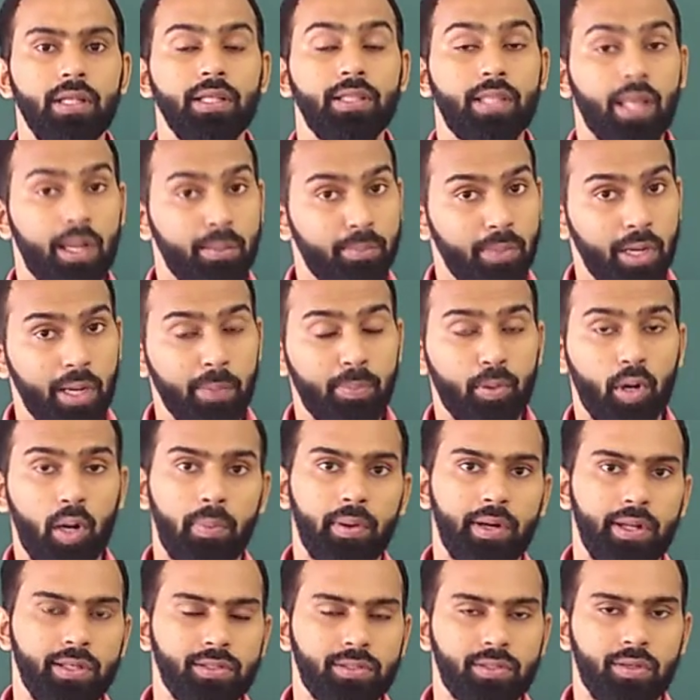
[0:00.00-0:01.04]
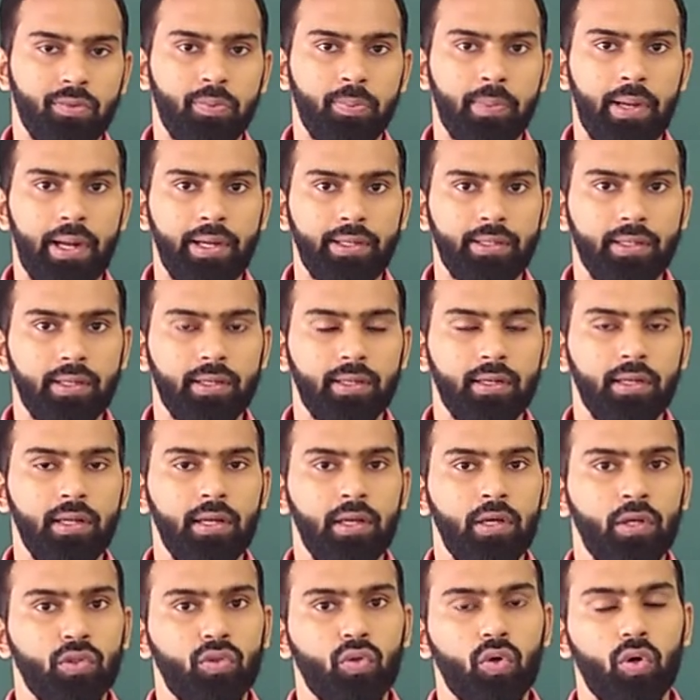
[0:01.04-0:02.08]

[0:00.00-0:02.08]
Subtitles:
thermal properties of matter.